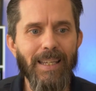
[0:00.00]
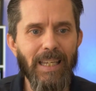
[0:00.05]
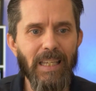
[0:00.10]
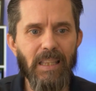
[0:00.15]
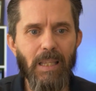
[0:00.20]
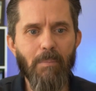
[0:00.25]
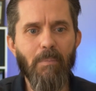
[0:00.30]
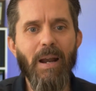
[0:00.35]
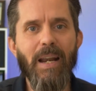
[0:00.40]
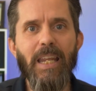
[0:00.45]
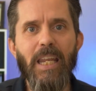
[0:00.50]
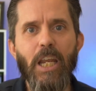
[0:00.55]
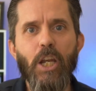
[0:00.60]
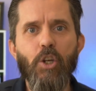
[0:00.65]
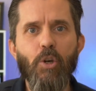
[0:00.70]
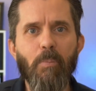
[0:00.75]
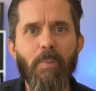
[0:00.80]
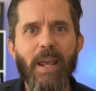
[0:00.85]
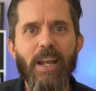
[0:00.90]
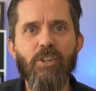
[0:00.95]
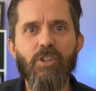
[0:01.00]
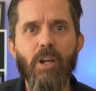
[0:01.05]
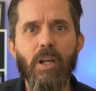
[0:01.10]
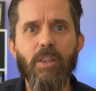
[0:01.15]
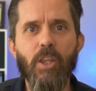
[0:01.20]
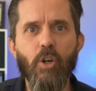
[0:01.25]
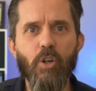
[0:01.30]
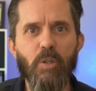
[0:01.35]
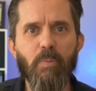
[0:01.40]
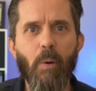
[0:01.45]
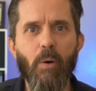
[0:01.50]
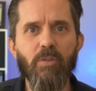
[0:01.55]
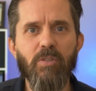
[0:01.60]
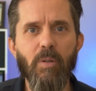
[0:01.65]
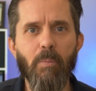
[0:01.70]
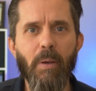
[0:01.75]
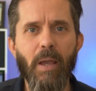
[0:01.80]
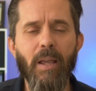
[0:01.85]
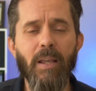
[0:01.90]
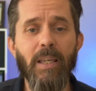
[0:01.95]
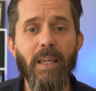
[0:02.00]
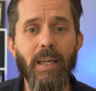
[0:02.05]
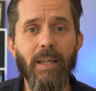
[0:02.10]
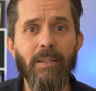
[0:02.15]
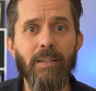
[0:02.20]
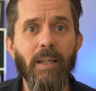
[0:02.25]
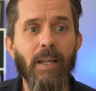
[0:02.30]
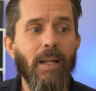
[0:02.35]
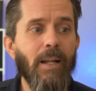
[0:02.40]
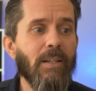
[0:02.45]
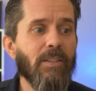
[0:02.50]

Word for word: get the money in your paycheck that you're supposed to pay, get,